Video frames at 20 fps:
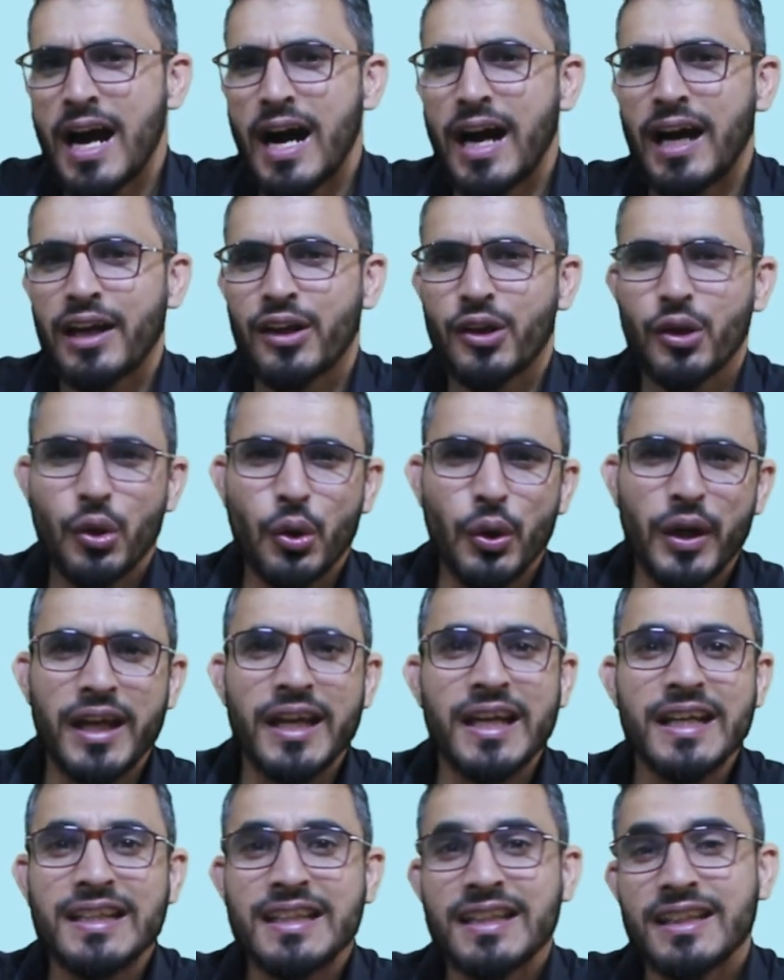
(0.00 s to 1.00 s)
Or
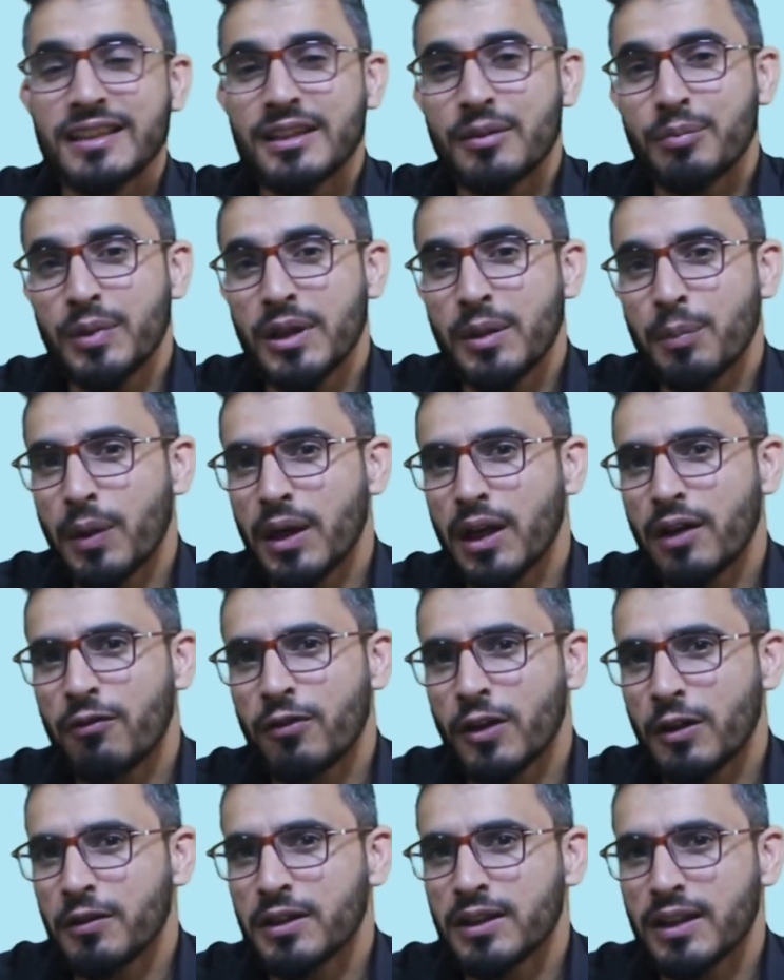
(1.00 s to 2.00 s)
hating the people of
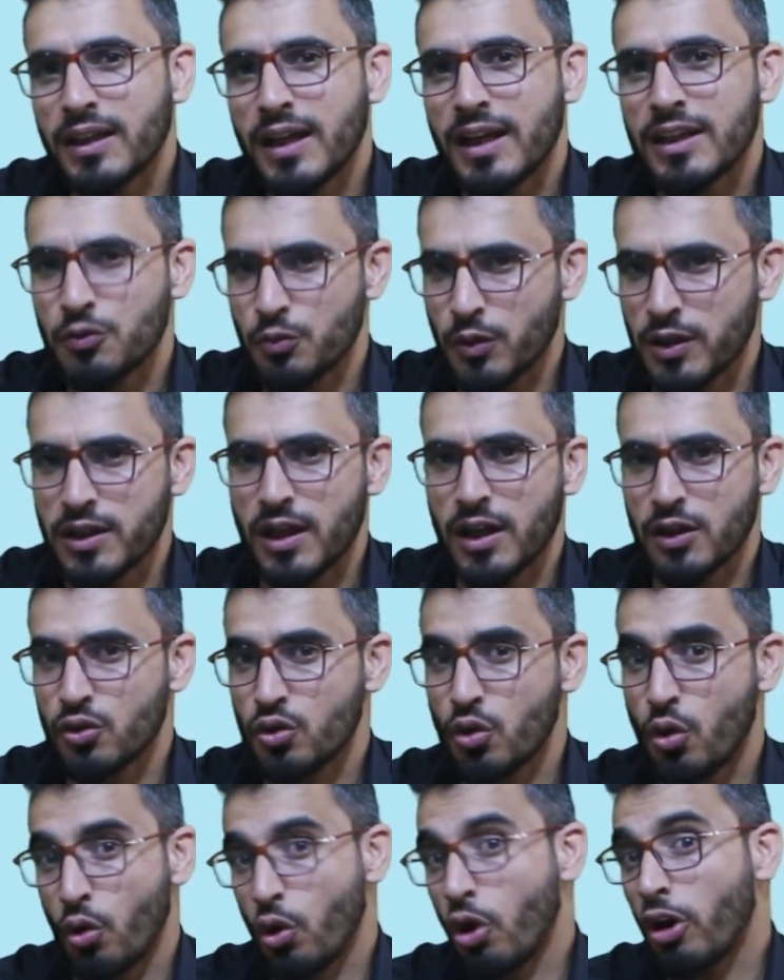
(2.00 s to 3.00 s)
lower class was
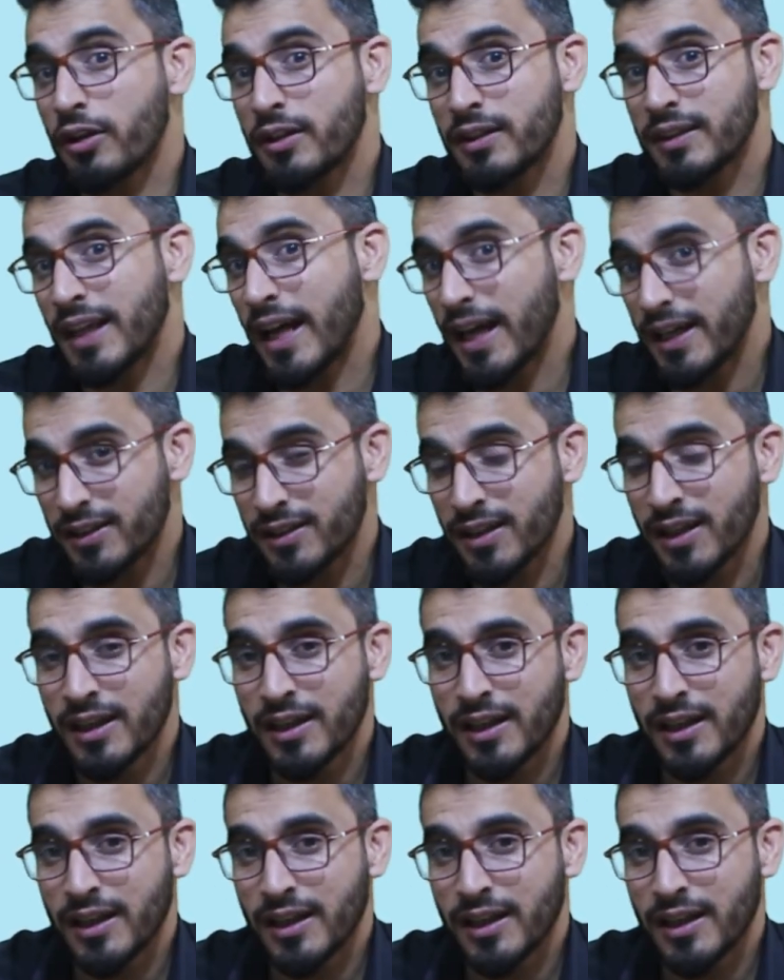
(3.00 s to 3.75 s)
also not that